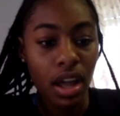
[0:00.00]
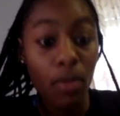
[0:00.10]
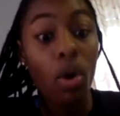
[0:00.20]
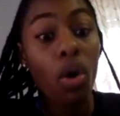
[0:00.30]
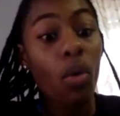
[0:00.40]

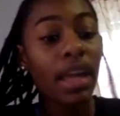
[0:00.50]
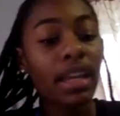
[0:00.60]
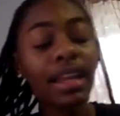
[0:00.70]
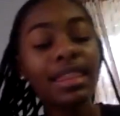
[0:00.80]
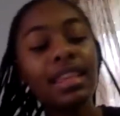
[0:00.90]

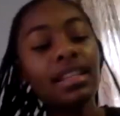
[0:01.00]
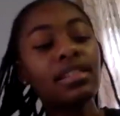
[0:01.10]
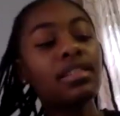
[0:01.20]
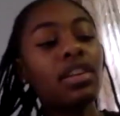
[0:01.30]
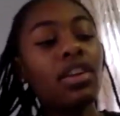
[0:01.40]
And
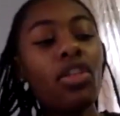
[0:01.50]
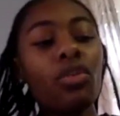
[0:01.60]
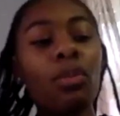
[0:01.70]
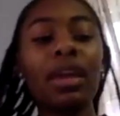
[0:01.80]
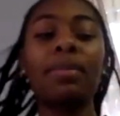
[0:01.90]
this is
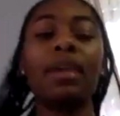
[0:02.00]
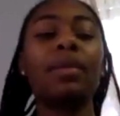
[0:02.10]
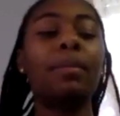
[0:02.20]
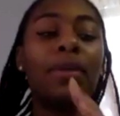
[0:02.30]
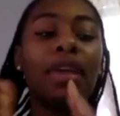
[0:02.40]
another
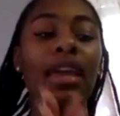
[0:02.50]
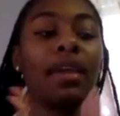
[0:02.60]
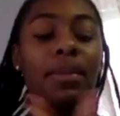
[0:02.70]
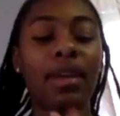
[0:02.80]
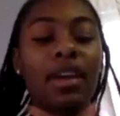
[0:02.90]
big, big,
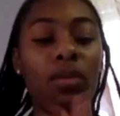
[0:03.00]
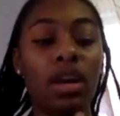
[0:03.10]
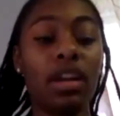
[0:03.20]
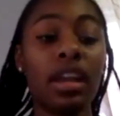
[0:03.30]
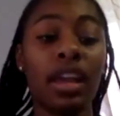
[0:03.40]
big,
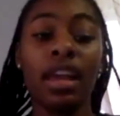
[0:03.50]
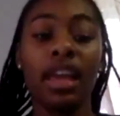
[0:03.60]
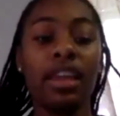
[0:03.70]
big one.